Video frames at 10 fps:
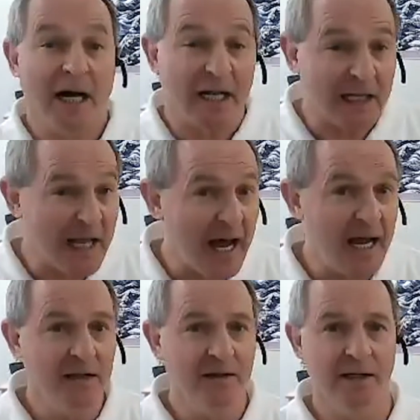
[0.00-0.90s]

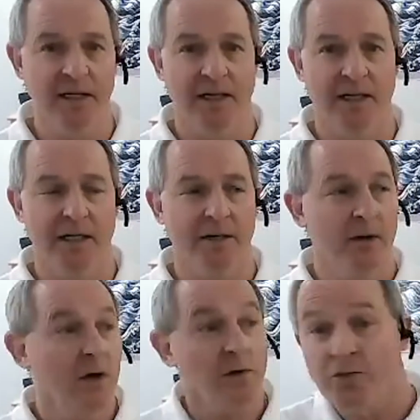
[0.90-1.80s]
align the knee
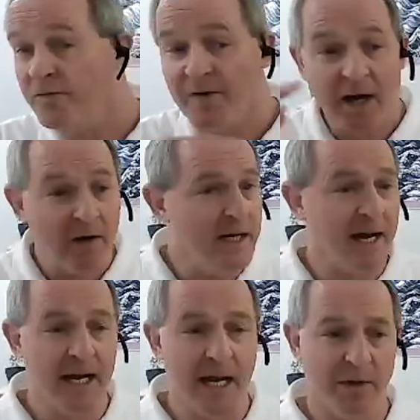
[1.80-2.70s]
through very
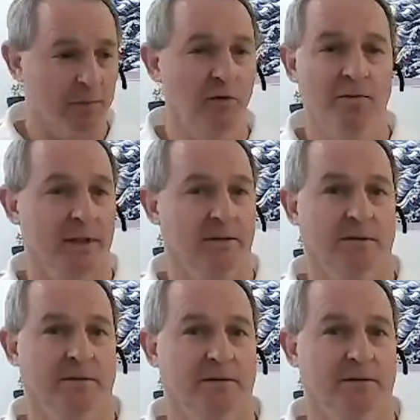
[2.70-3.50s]
dynamic movement.